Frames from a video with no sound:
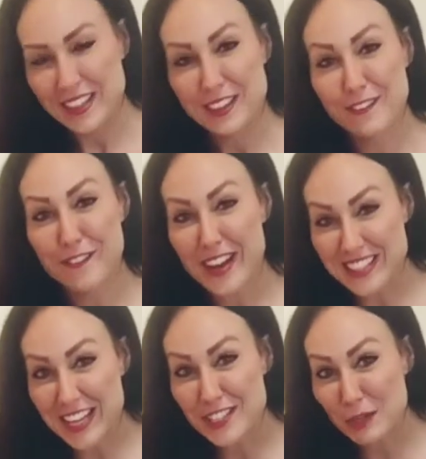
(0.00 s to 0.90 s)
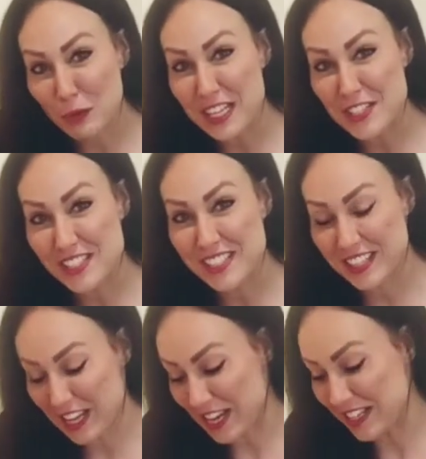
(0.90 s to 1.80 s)
The fact, actually what he just did
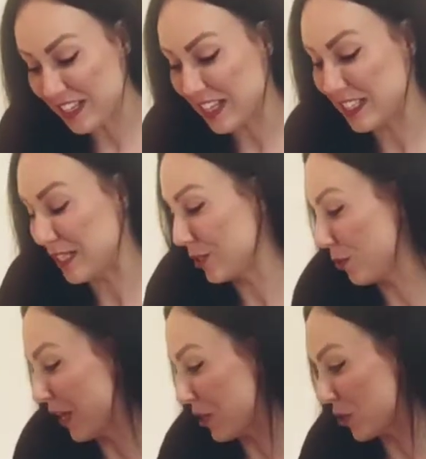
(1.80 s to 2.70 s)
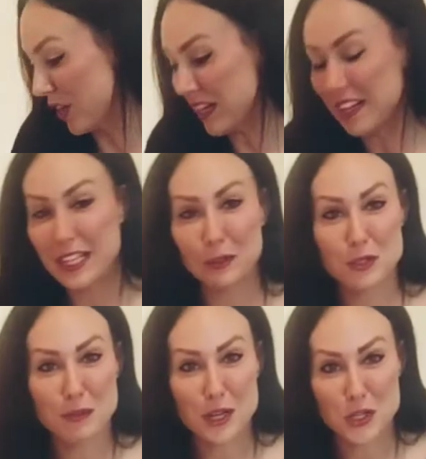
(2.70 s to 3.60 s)
then is he saw that treat and he looked
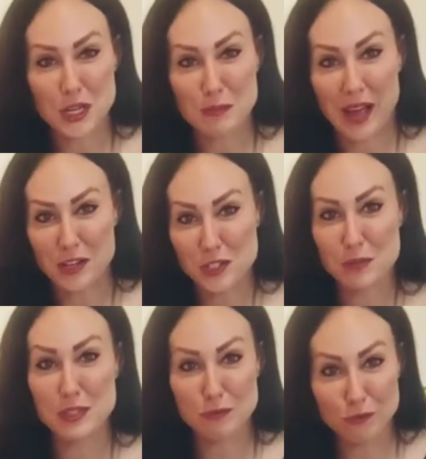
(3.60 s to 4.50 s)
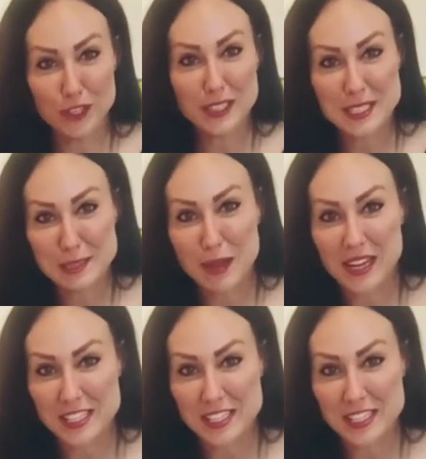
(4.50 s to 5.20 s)
at my treat pouch. So he's really smart.